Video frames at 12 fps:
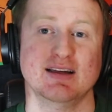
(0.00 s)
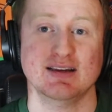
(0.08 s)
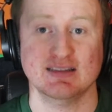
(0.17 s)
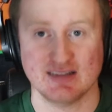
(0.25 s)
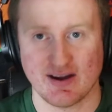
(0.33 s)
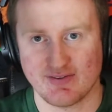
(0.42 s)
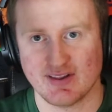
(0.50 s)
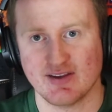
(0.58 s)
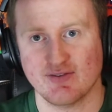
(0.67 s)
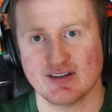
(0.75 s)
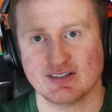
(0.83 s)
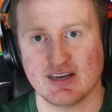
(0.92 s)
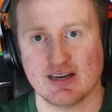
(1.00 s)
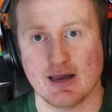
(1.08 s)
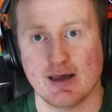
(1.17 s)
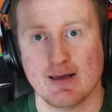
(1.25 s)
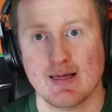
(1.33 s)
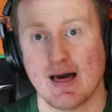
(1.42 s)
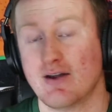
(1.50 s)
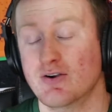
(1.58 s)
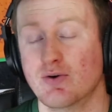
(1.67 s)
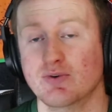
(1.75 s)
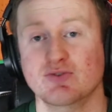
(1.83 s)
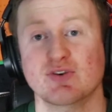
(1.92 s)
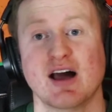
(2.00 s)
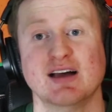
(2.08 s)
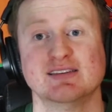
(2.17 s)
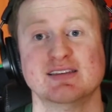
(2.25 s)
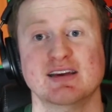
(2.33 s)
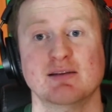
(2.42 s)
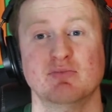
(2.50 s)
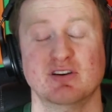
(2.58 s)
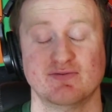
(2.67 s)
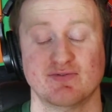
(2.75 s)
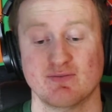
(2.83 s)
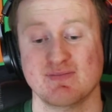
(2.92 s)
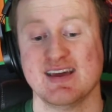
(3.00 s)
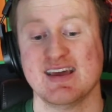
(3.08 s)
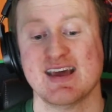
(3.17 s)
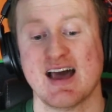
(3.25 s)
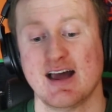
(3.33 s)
is definitely risky. I don't know what you guys think, but for me,